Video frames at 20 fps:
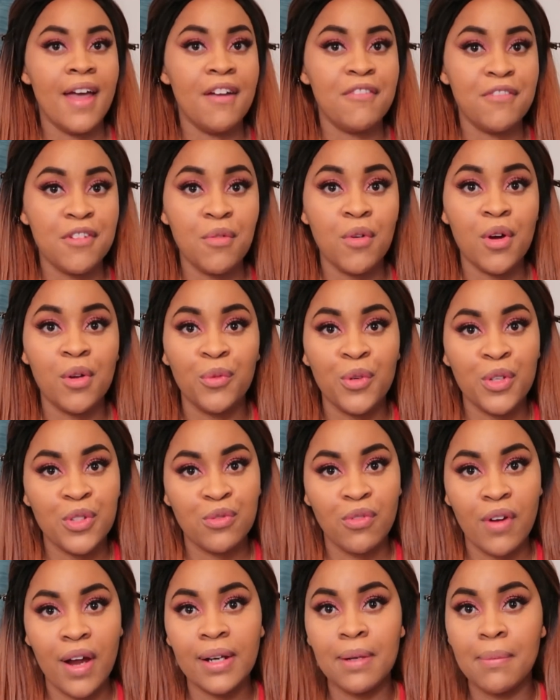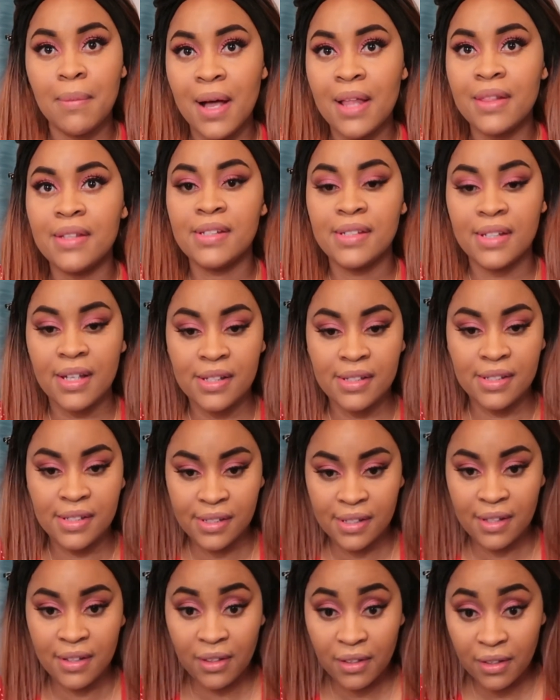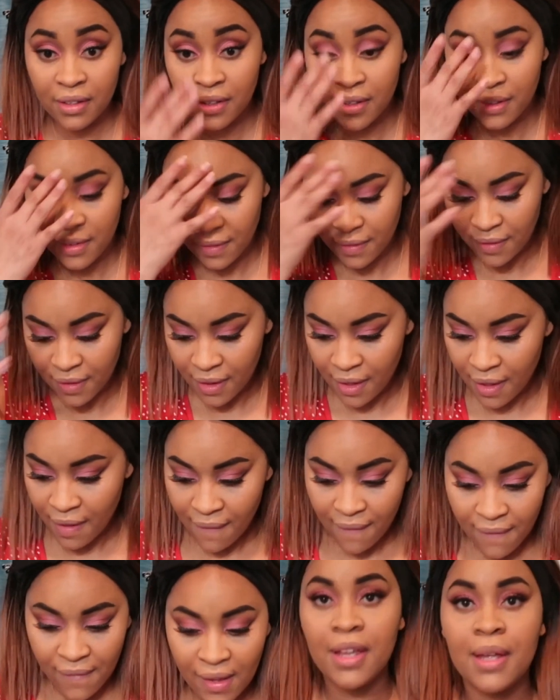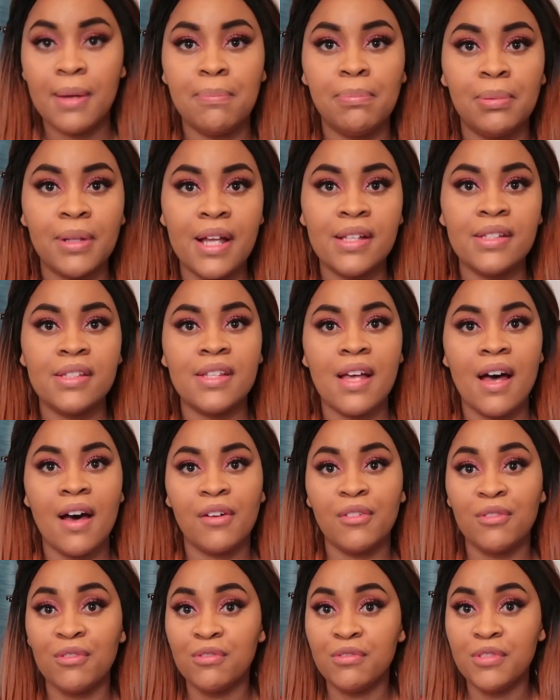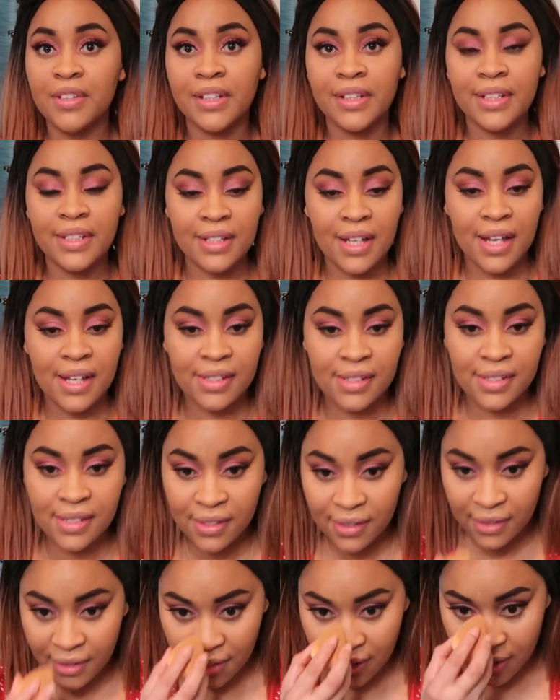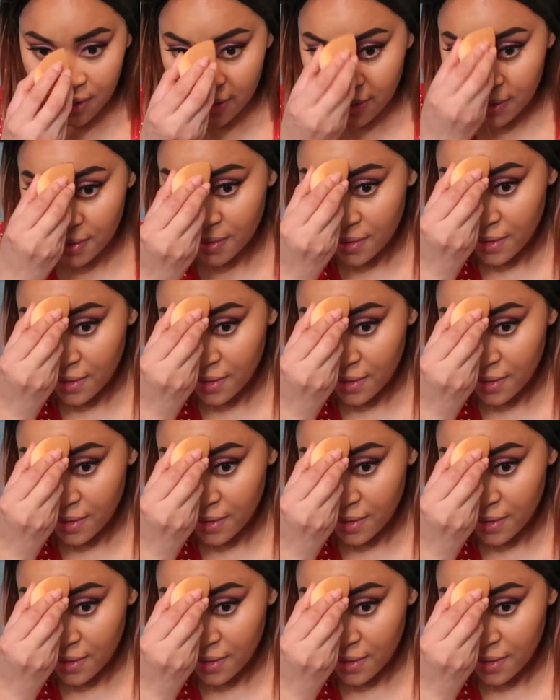everyone was right about this concealer. It blends out really nicely.